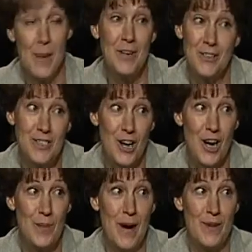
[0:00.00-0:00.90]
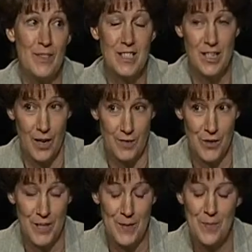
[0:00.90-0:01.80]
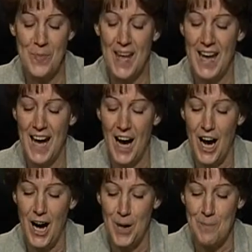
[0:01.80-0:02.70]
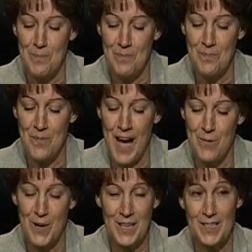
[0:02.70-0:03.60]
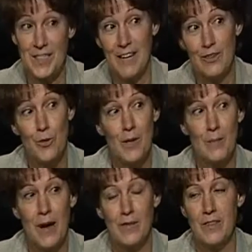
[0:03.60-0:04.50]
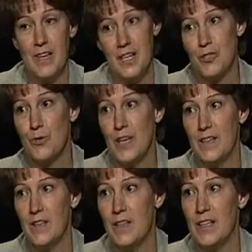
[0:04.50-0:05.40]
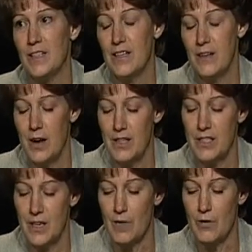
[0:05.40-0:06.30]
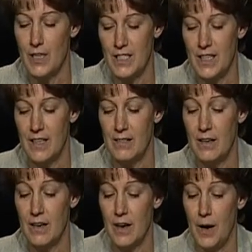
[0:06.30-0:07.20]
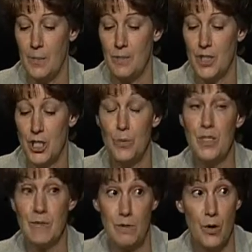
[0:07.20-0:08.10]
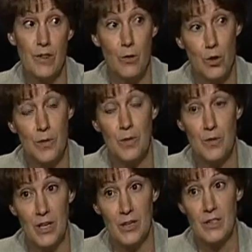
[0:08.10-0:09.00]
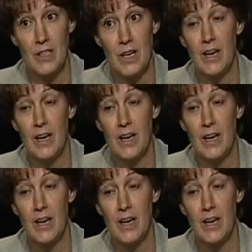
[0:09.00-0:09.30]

I'm here to talk about Discovery. I want to say a little bit about the history and the things that Discovery did. She was the 4th orbiter built.